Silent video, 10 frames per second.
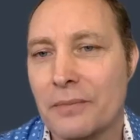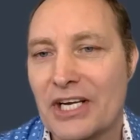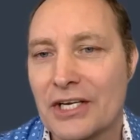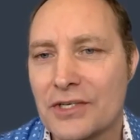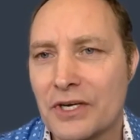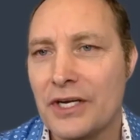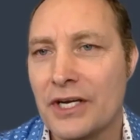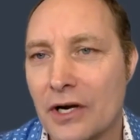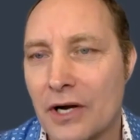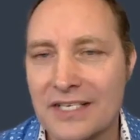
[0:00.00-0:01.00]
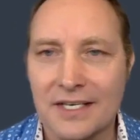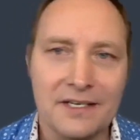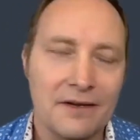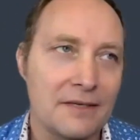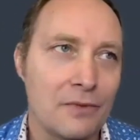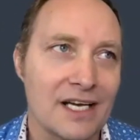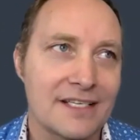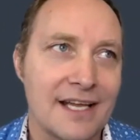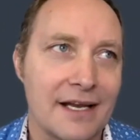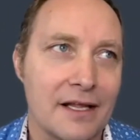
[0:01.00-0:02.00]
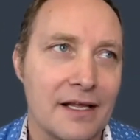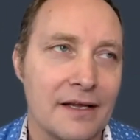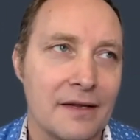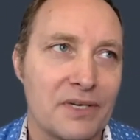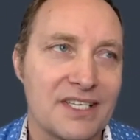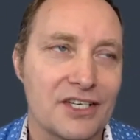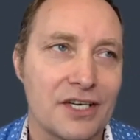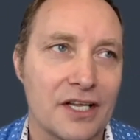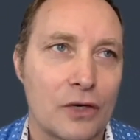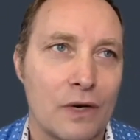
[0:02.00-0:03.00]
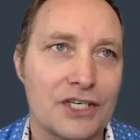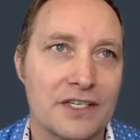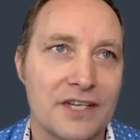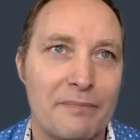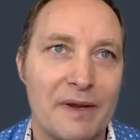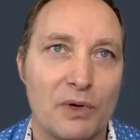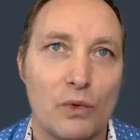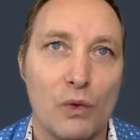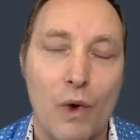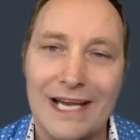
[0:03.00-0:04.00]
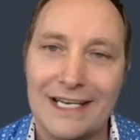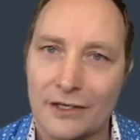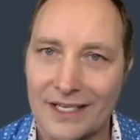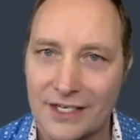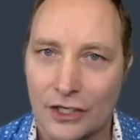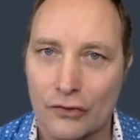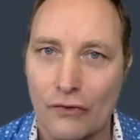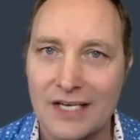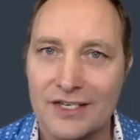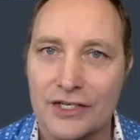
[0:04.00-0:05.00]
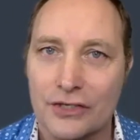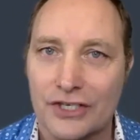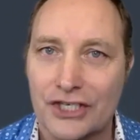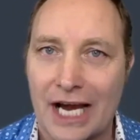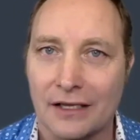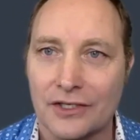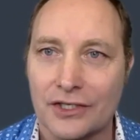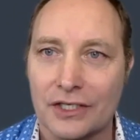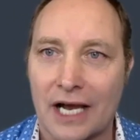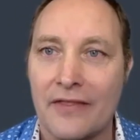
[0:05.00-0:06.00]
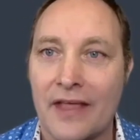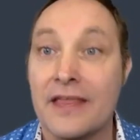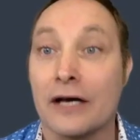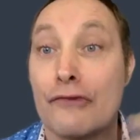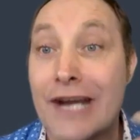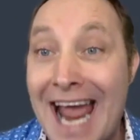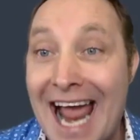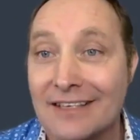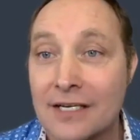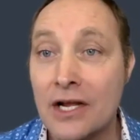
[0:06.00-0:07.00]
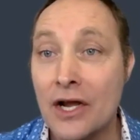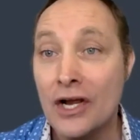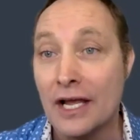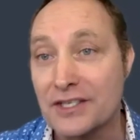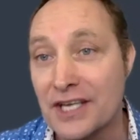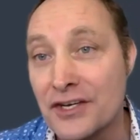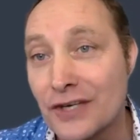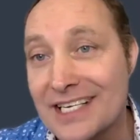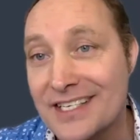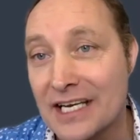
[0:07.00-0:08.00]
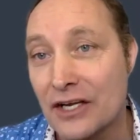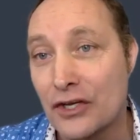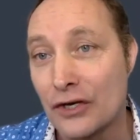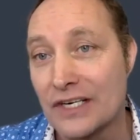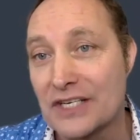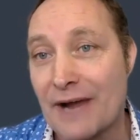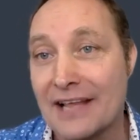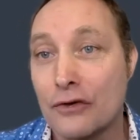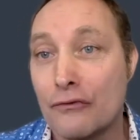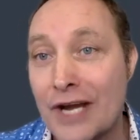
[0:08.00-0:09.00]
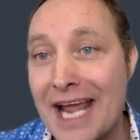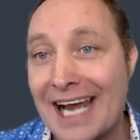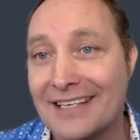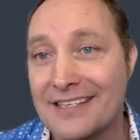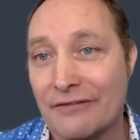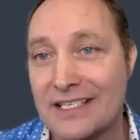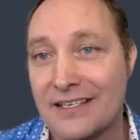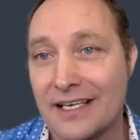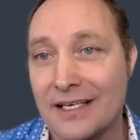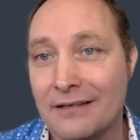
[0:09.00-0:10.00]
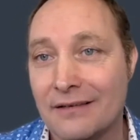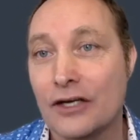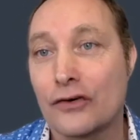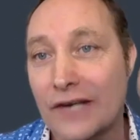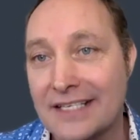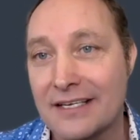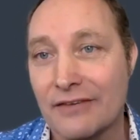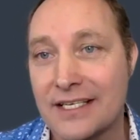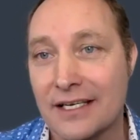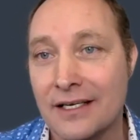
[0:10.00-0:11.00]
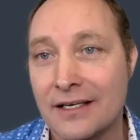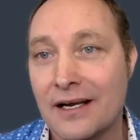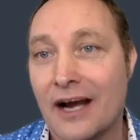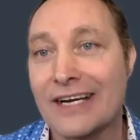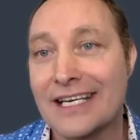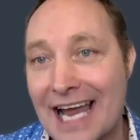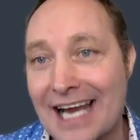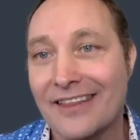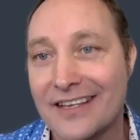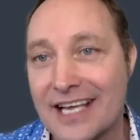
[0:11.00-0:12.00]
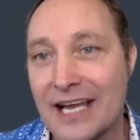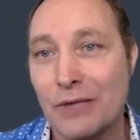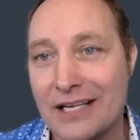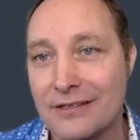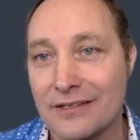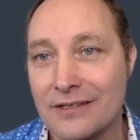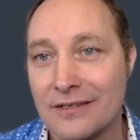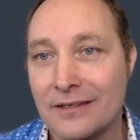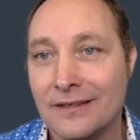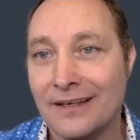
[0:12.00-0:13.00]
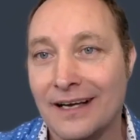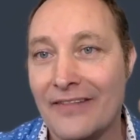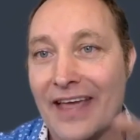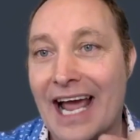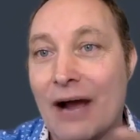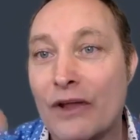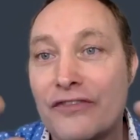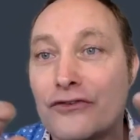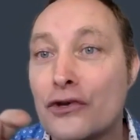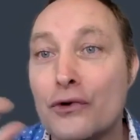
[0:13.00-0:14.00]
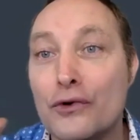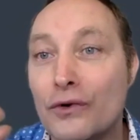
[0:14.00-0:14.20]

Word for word: because, you know, as a, when I said the position, the question, some people will wait till there's a crisis or a challenge and then they'll react. It's yep. interesting, curious fact that reactivity and creativity are exactly the same letters and they have with oh, two,